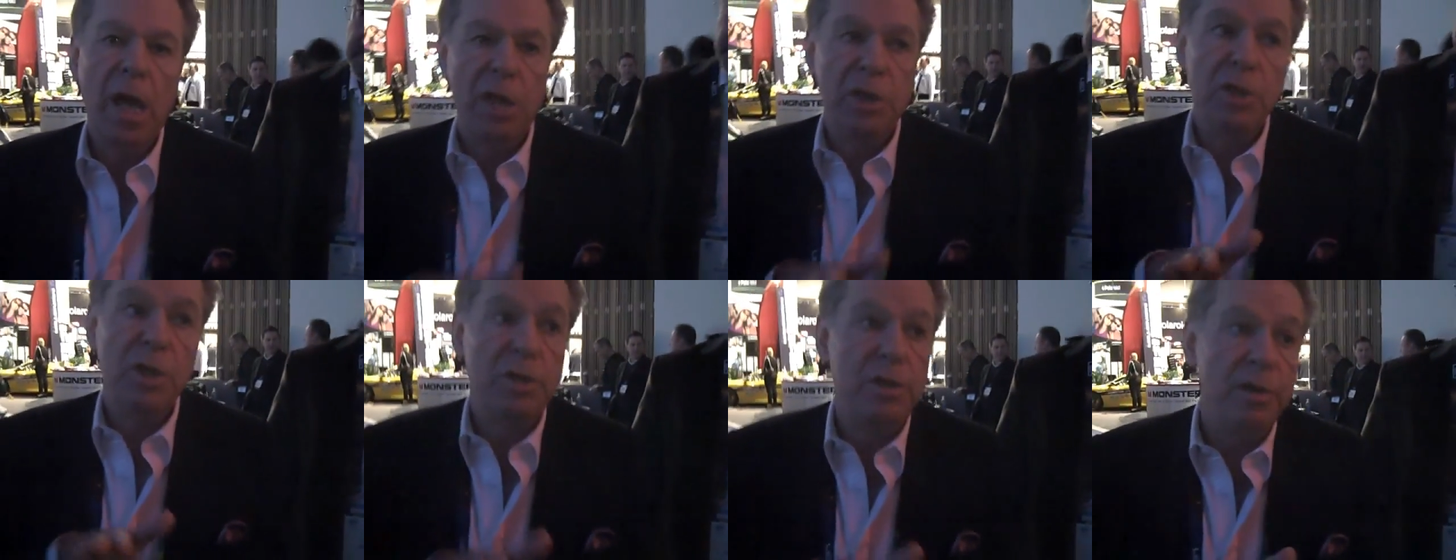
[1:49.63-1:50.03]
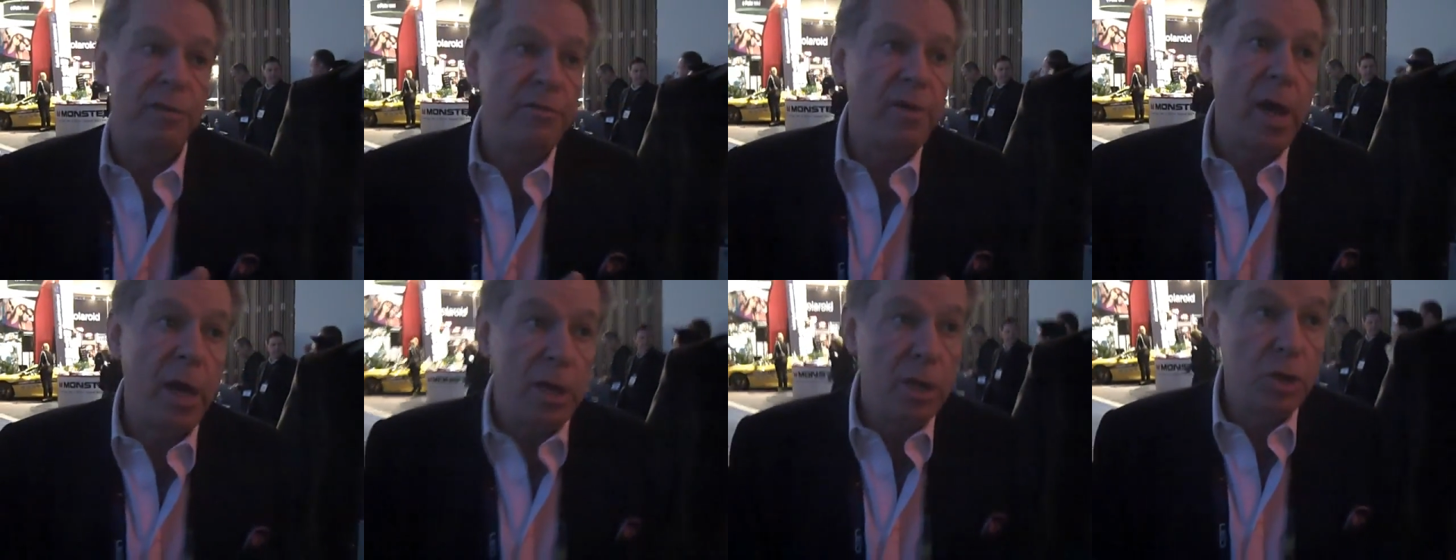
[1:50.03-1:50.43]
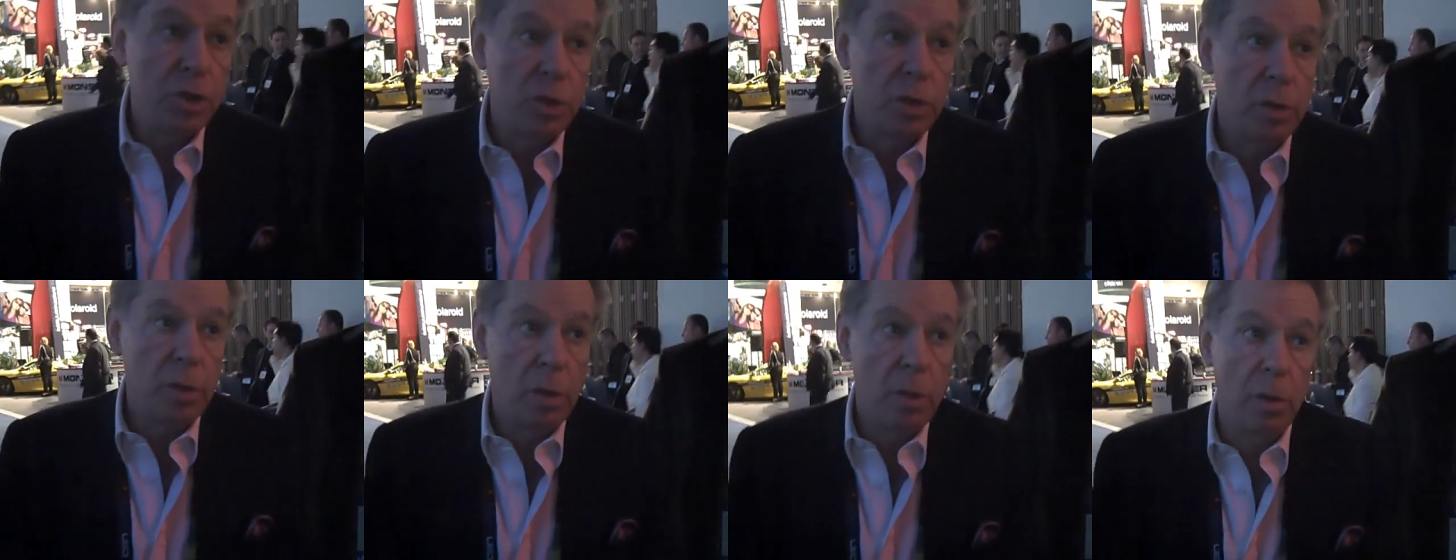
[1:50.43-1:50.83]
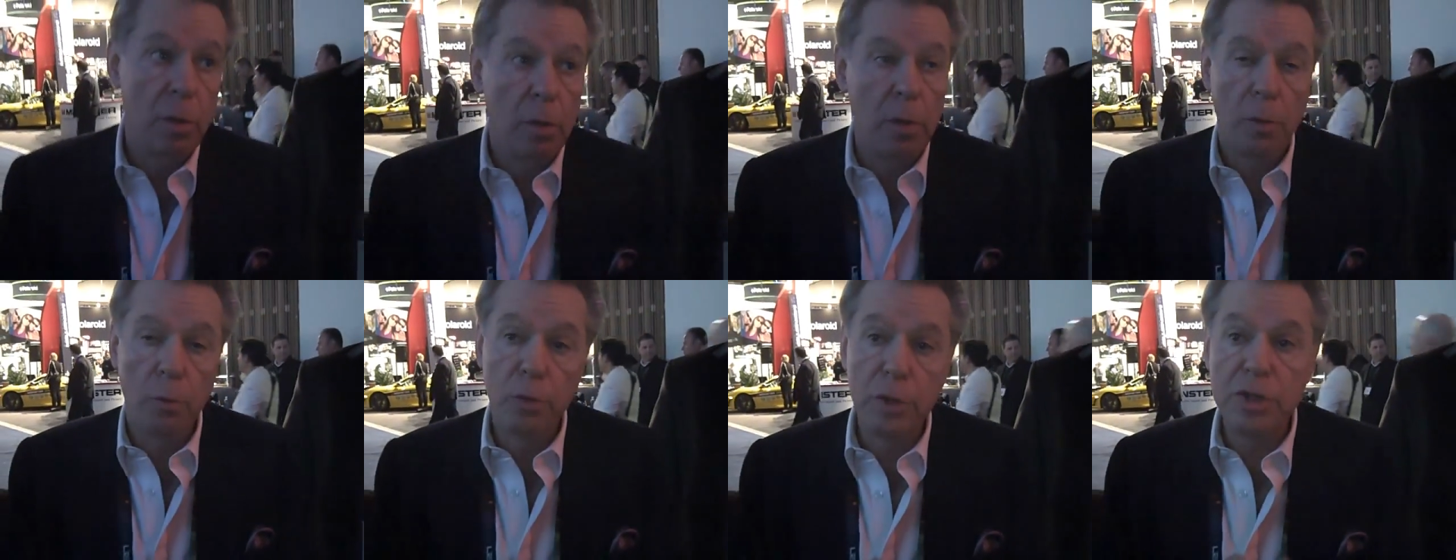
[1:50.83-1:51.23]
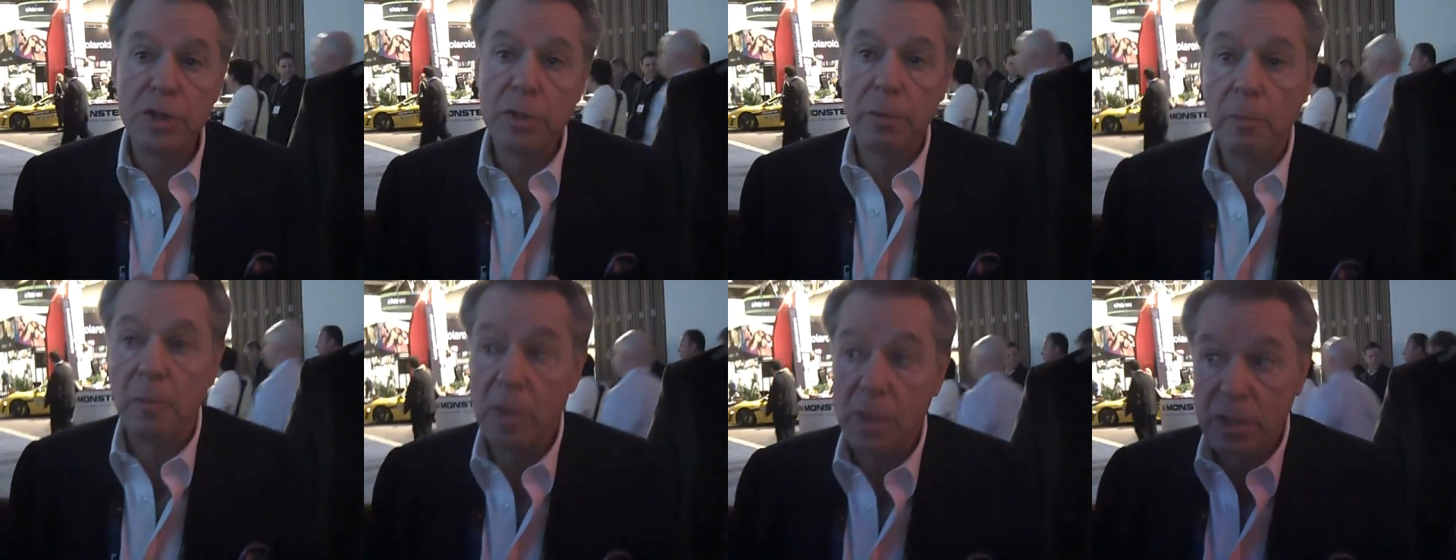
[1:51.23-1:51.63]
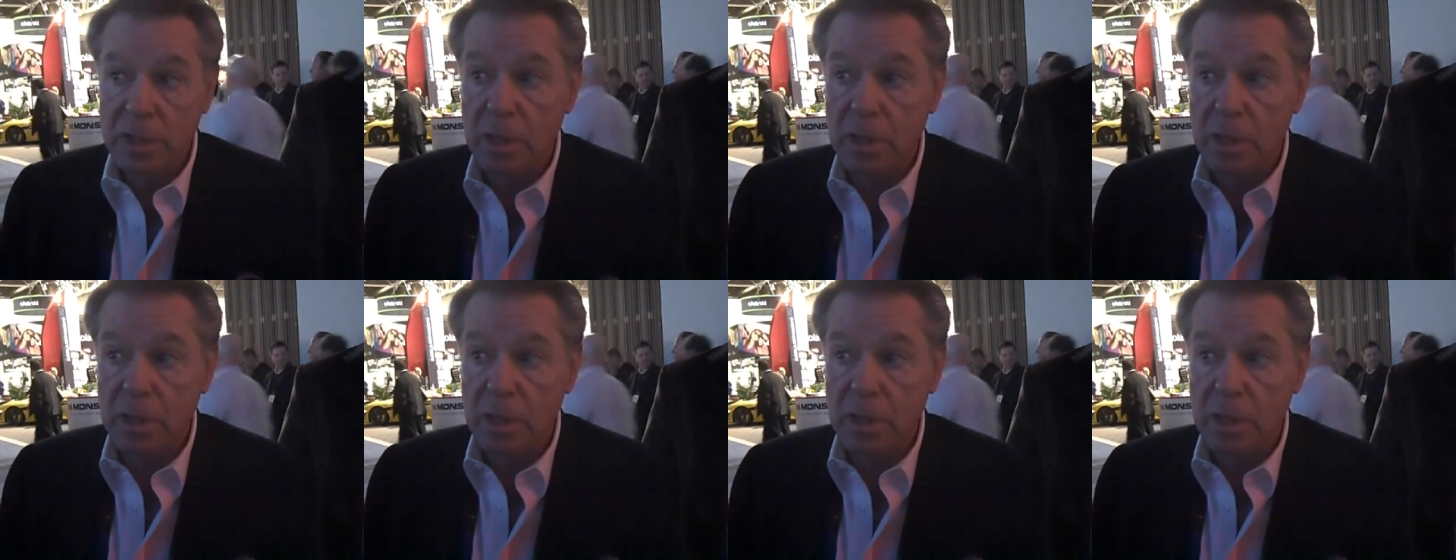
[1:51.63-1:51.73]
and the device was